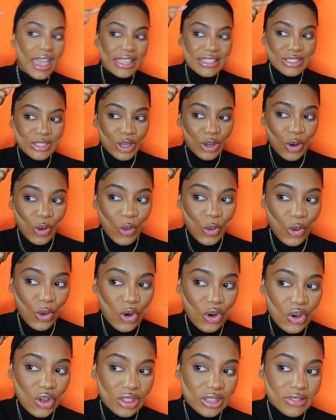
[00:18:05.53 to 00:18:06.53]
so
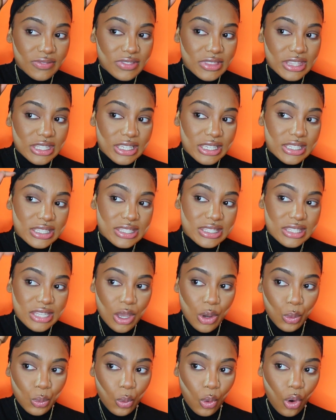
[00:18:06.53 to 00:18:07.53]
all of this
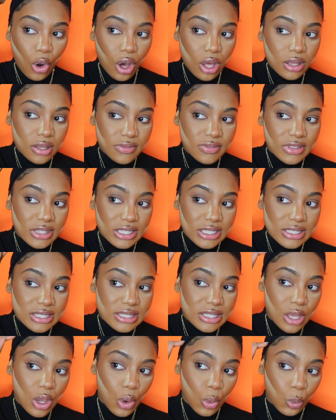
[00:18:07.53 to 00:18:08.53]

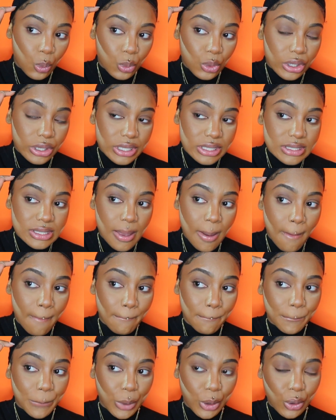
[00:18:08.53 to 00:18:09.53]
was
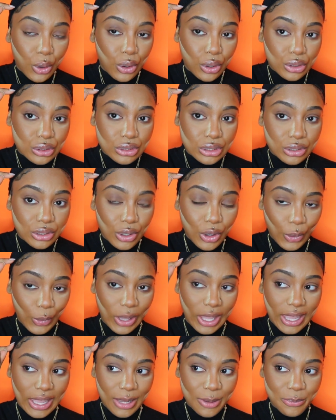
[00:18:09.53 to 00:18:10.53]
bald,
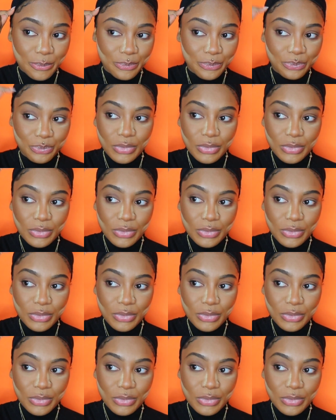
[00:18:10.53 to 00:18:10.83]
okay?